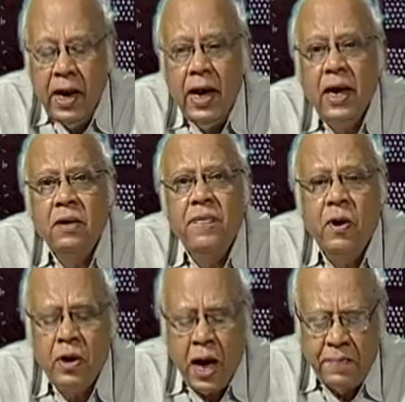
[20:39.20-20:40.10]
It
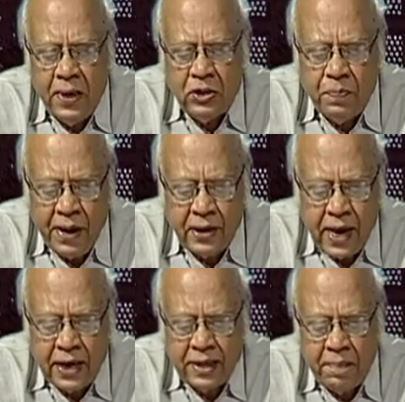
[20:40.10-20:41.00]
viewed appeasement
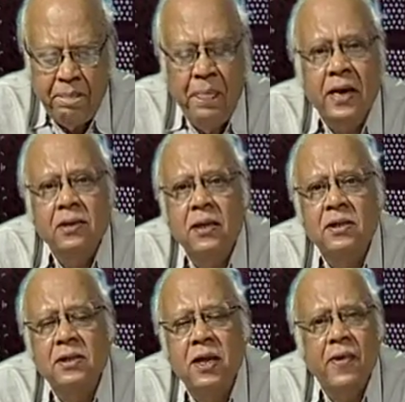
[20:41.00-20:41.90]
as a blatant
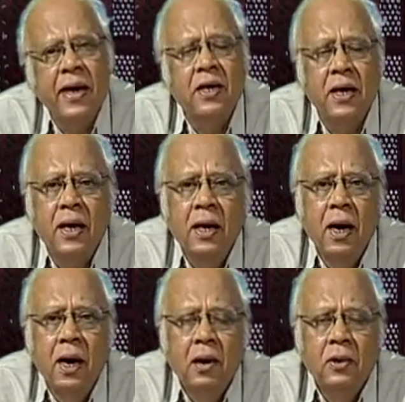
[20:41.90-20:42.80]
surrender
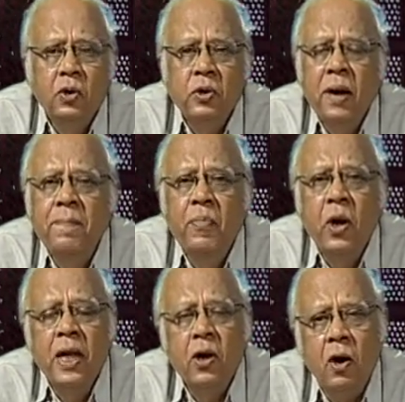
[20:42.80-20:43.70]
to the
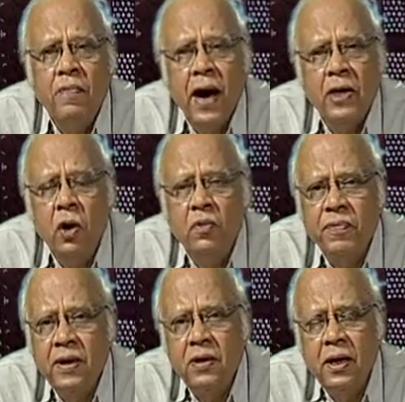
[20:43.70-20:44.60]
bullying of Adolf
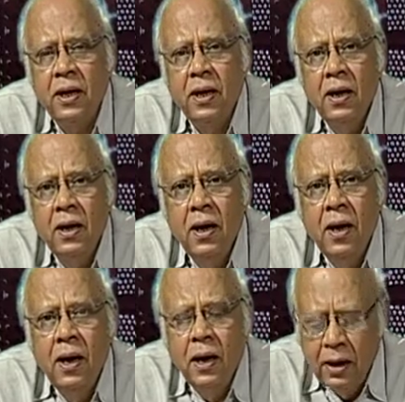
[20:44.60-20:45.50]
Hitler.
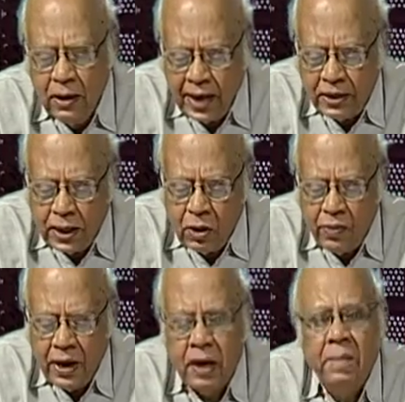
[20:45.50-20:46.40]
Later,
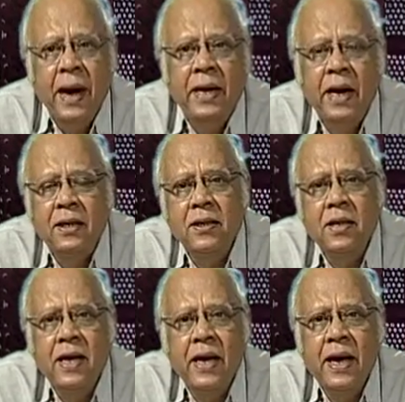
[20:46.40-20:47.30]
Wheeler Bennett,
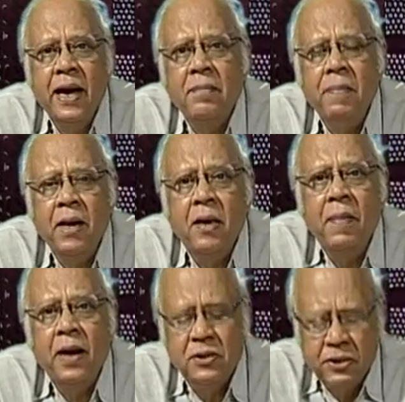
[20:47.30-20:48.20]
Keith
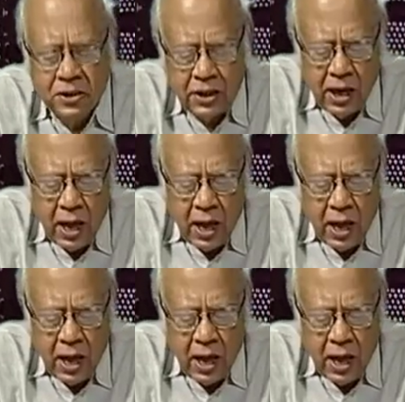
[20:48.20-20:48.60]
Middlemas,